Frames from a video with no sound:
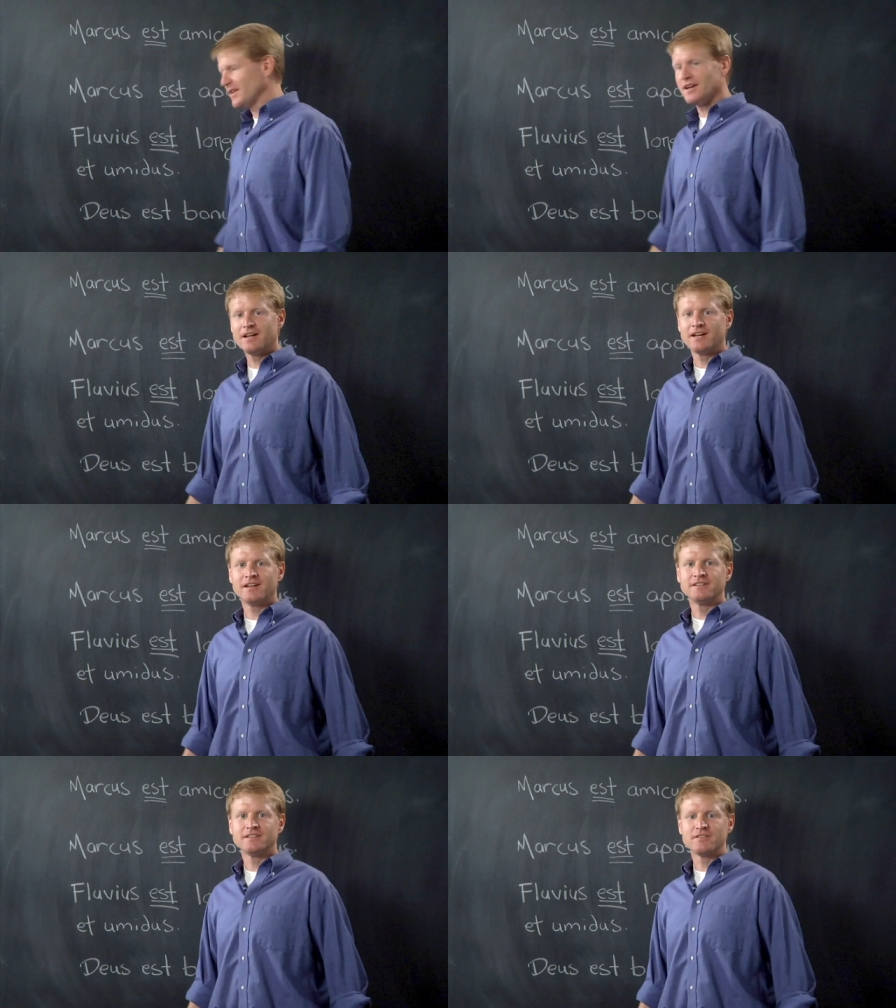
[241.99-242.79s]

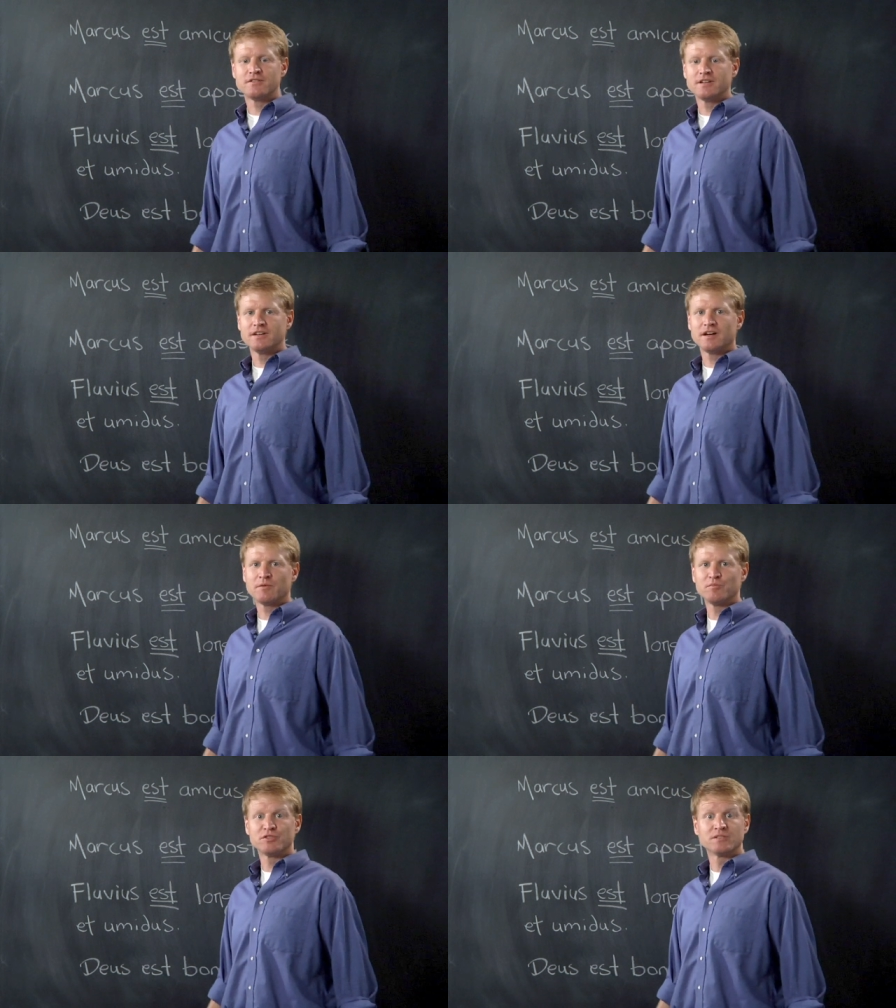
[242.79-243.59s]
And then I'm
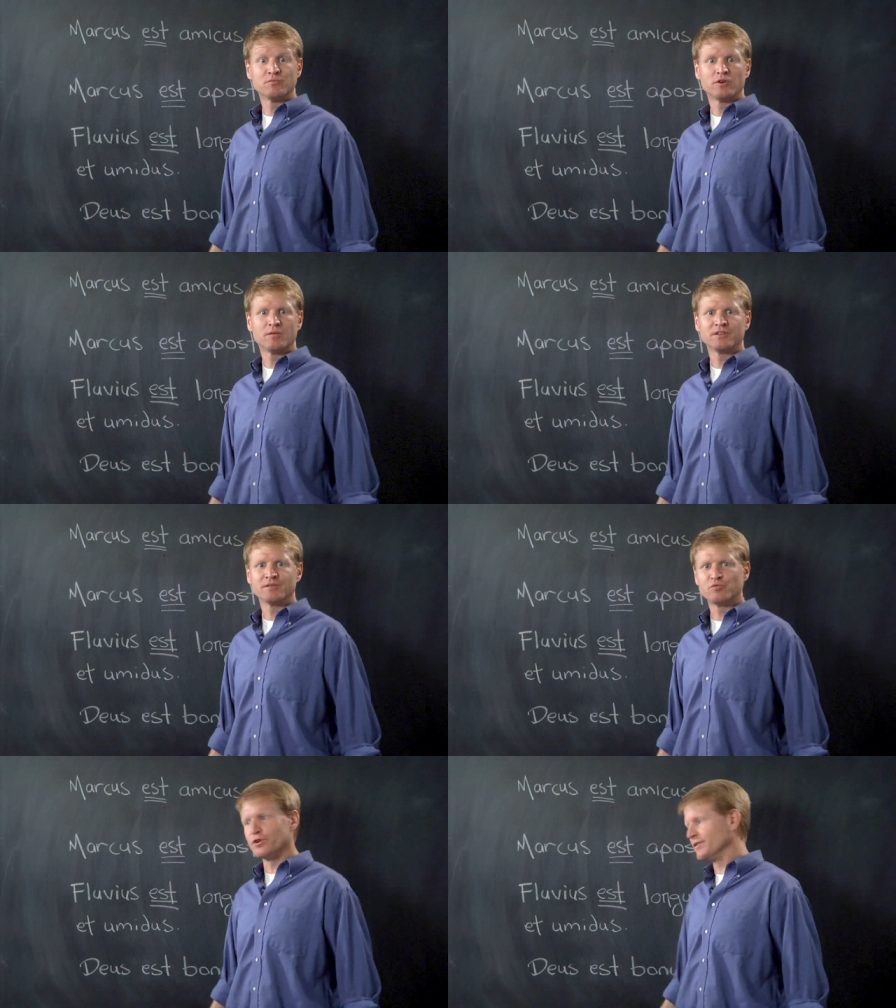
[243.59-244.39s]
going to put some more up on
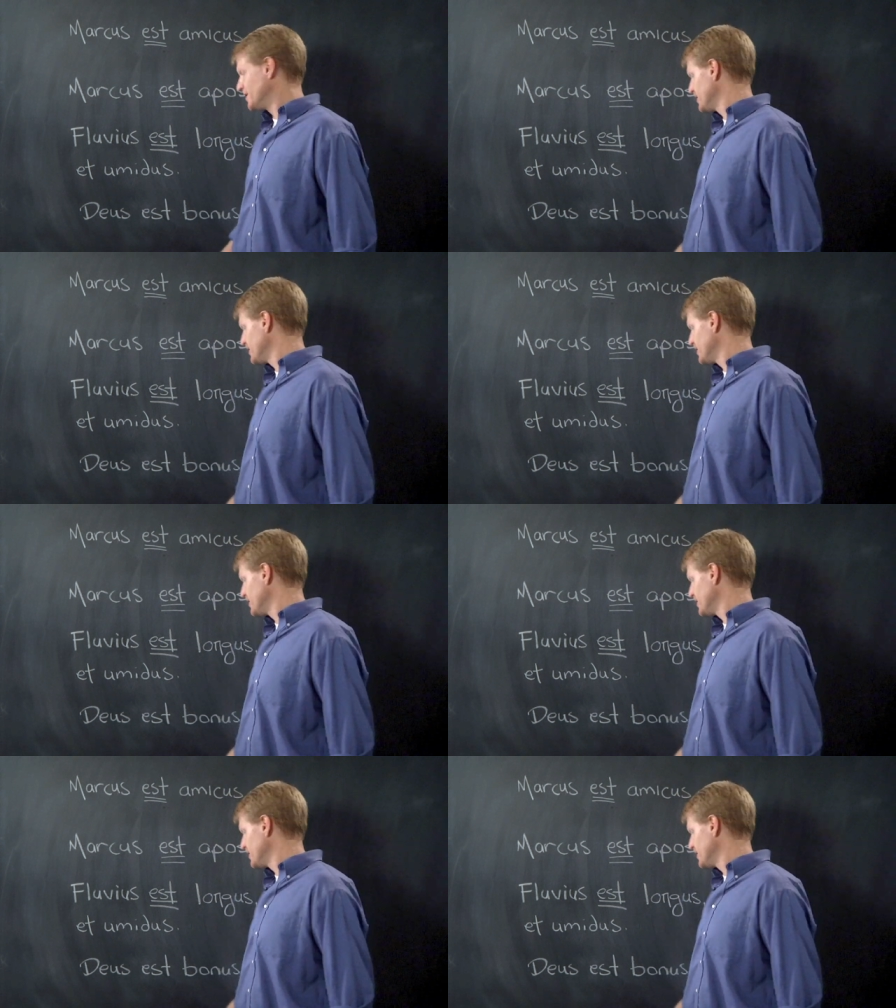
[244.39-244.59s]
the board.